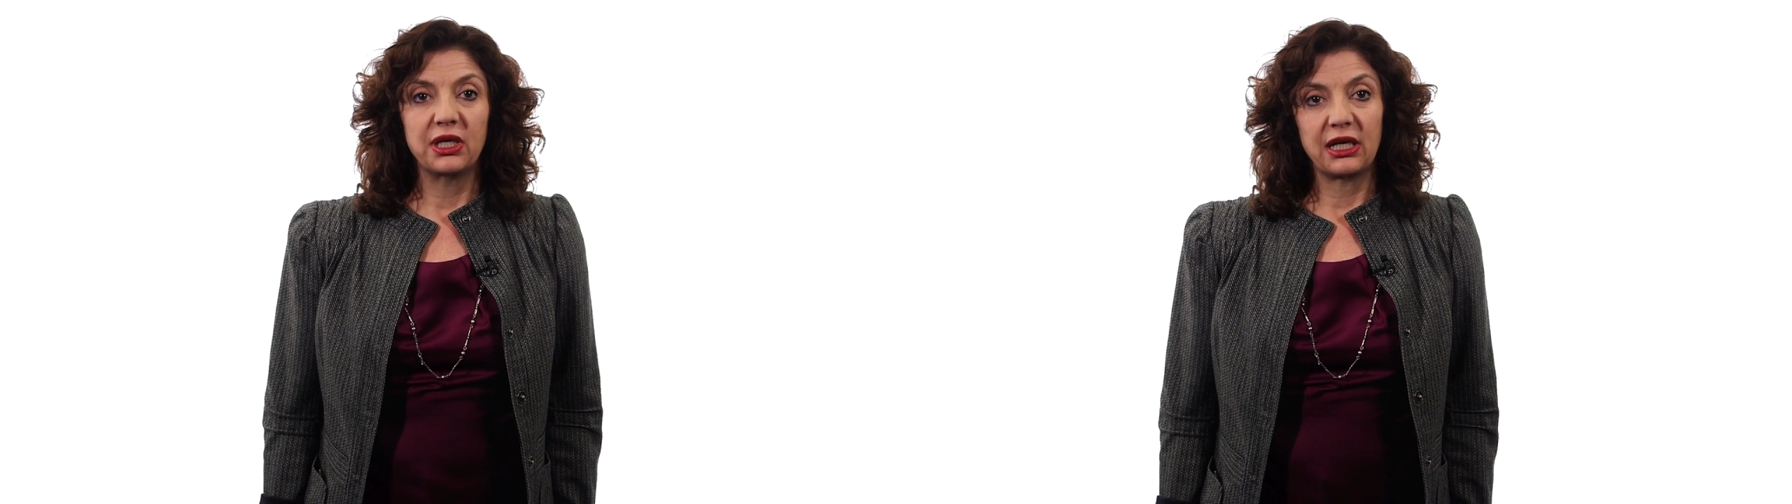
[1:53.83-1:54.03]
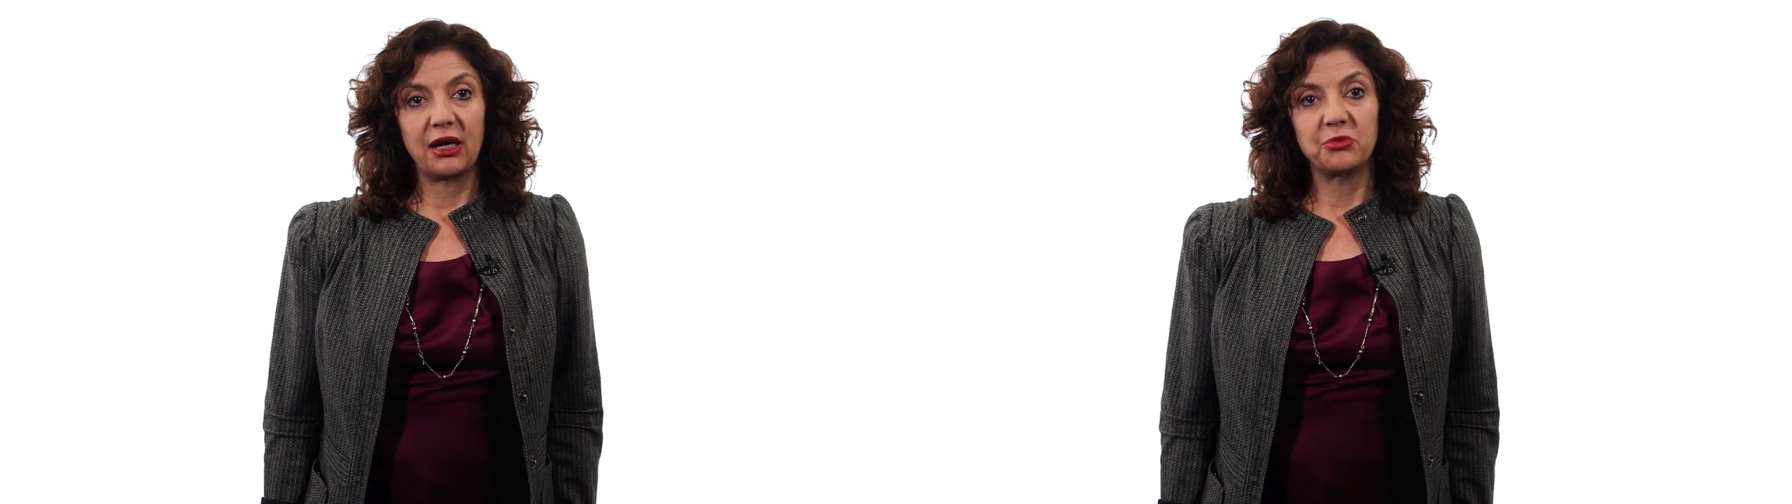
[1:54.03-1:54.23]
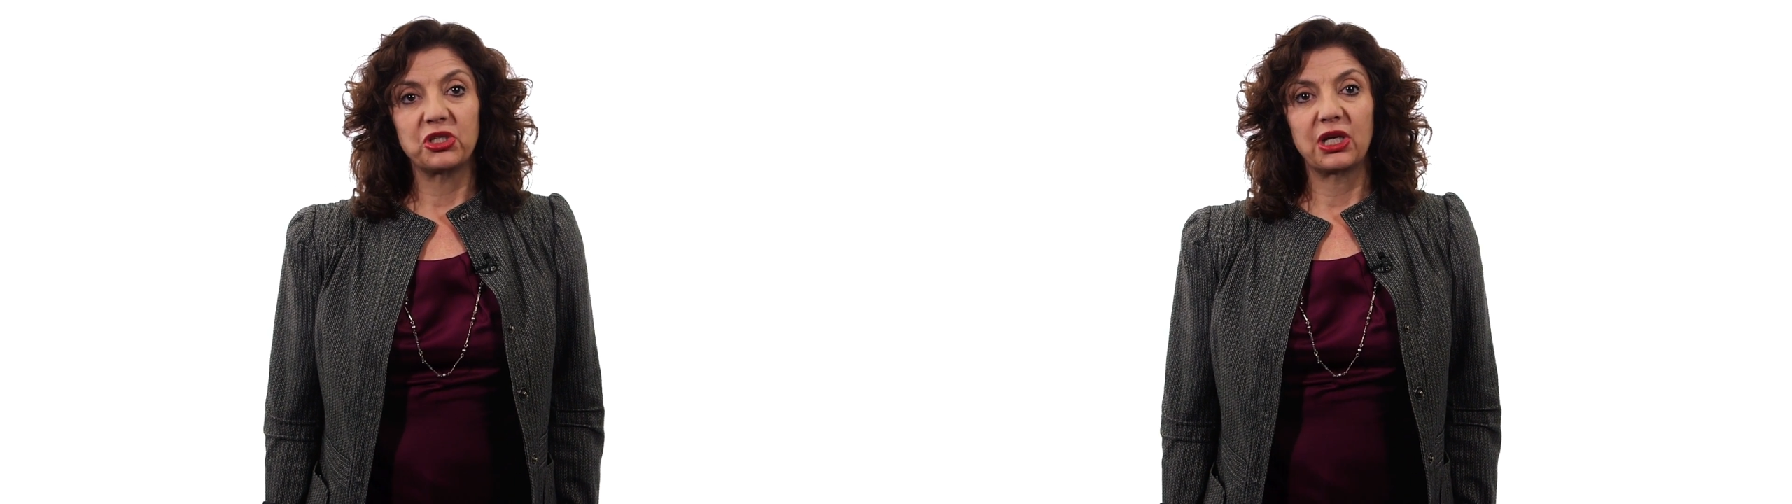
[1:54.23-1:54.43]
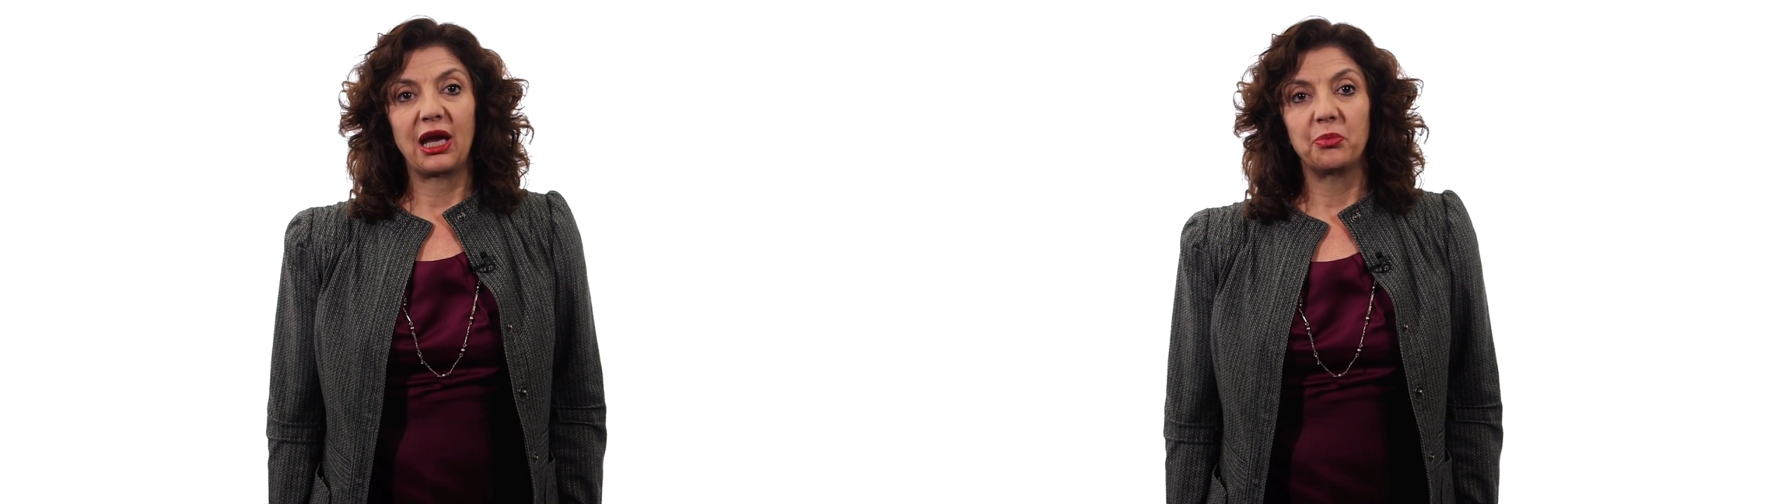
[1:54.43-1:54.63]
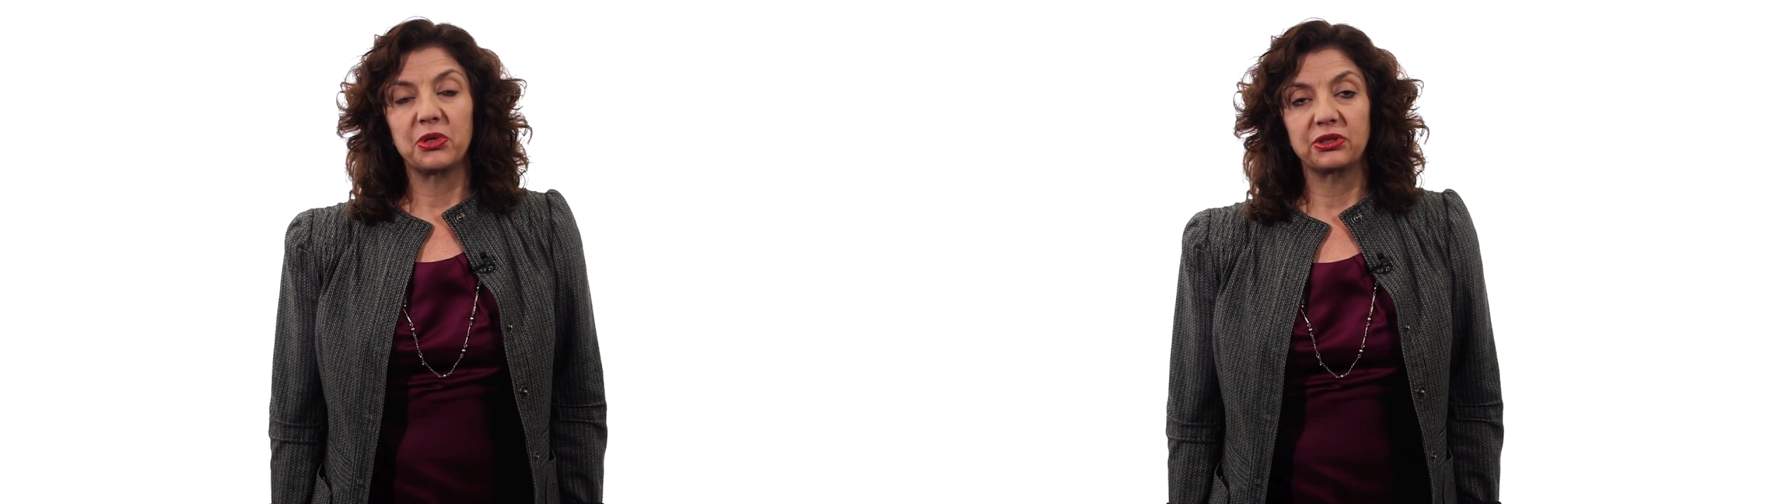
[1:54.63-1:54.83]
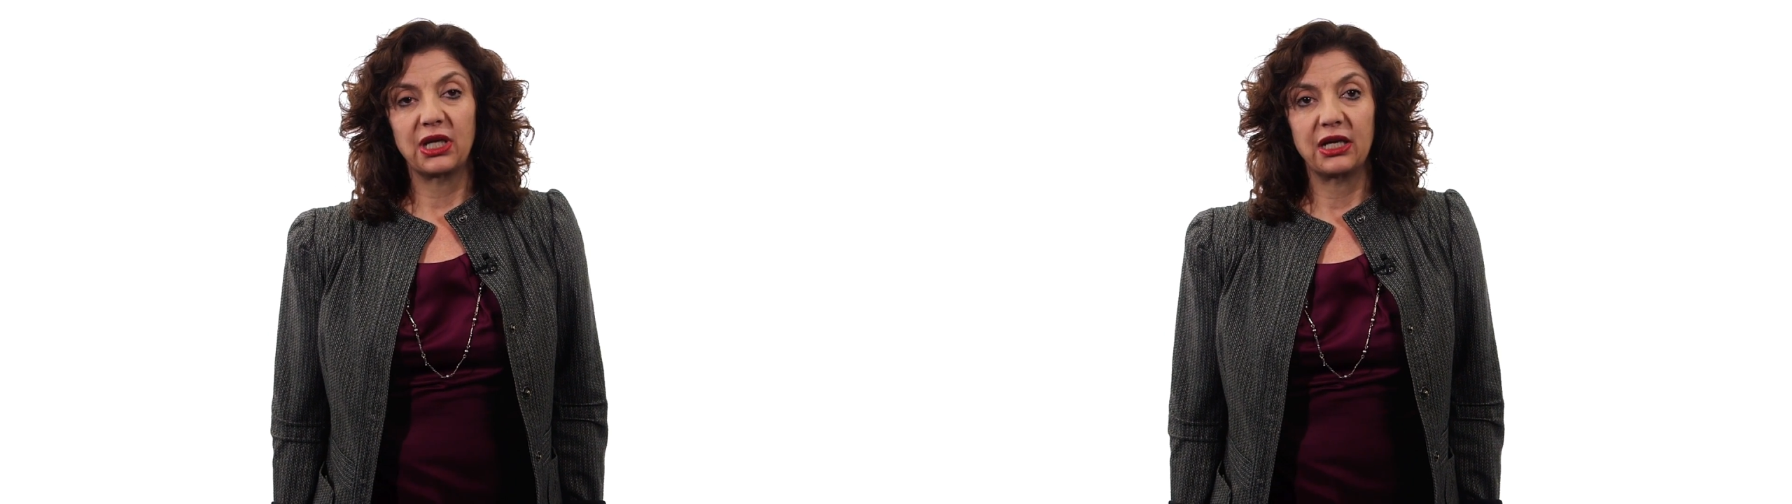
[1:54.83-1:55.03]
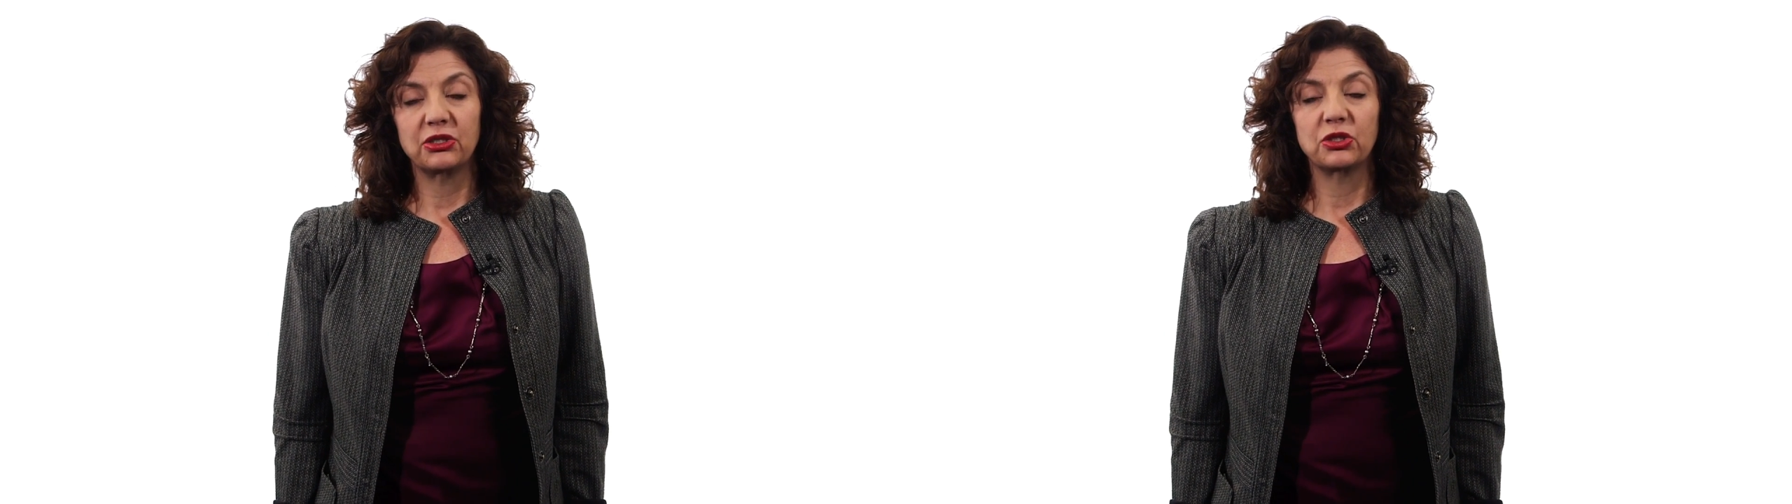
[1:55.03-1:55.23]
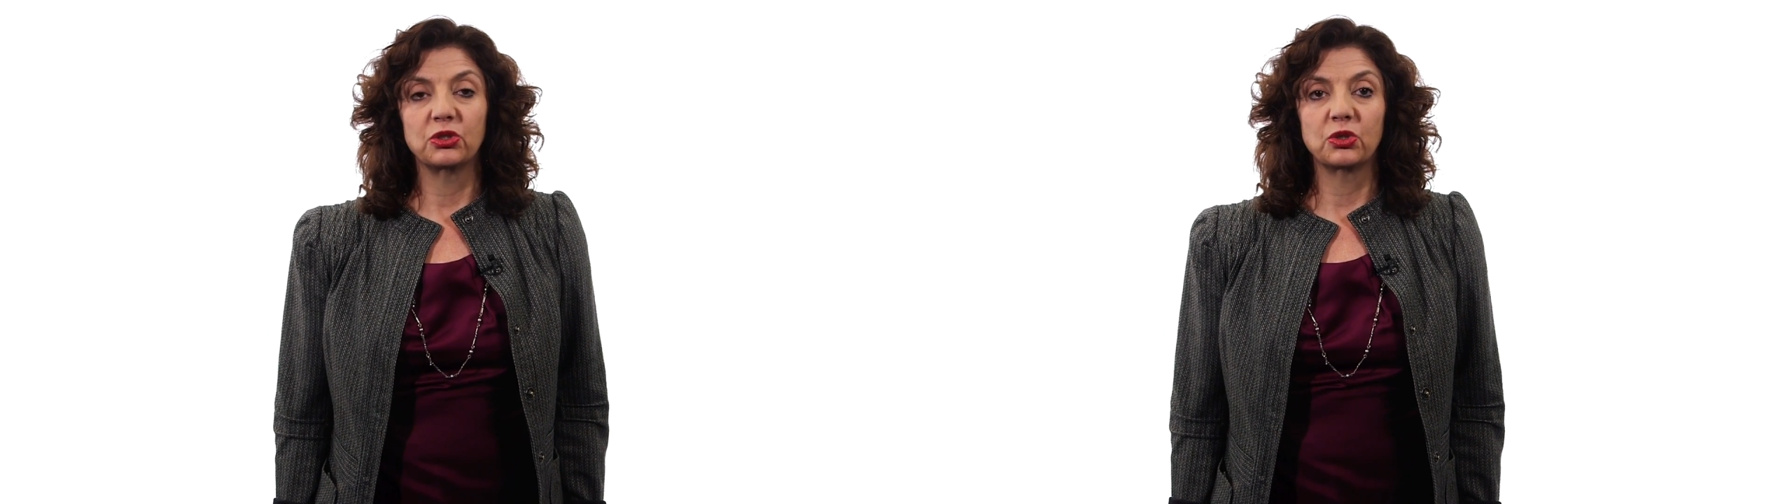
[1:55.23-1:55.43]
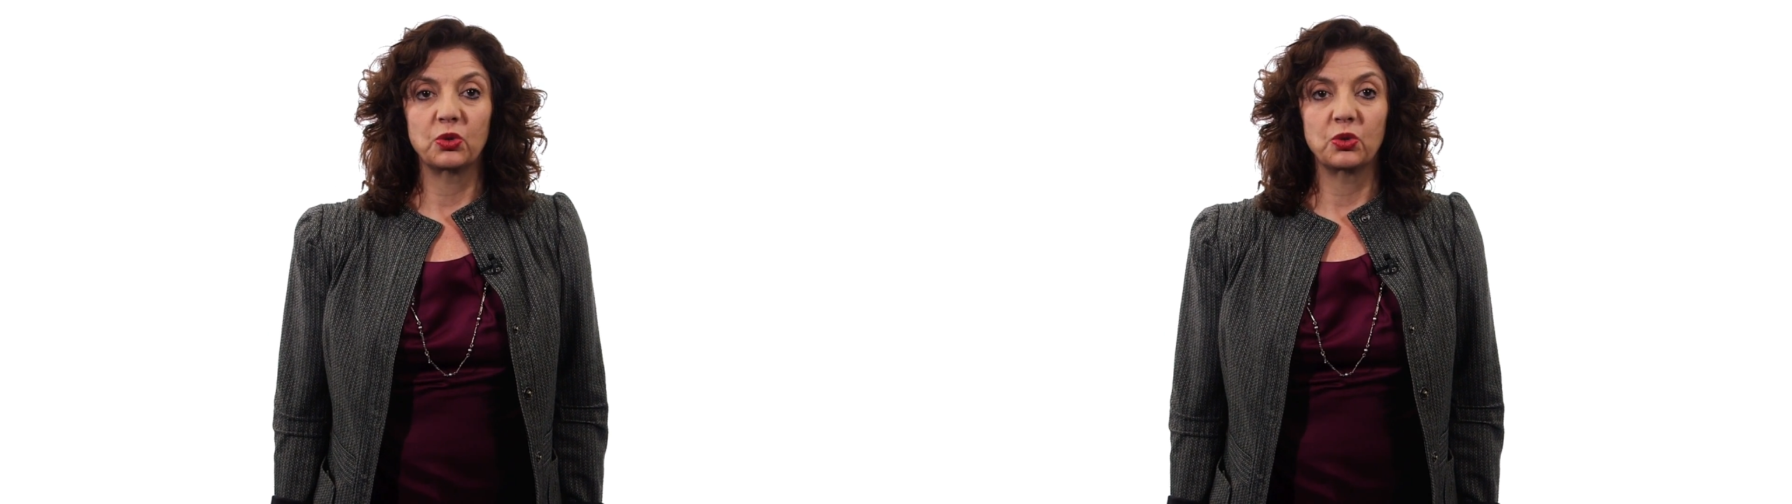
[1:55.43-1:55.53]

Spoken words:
it comes to capital cases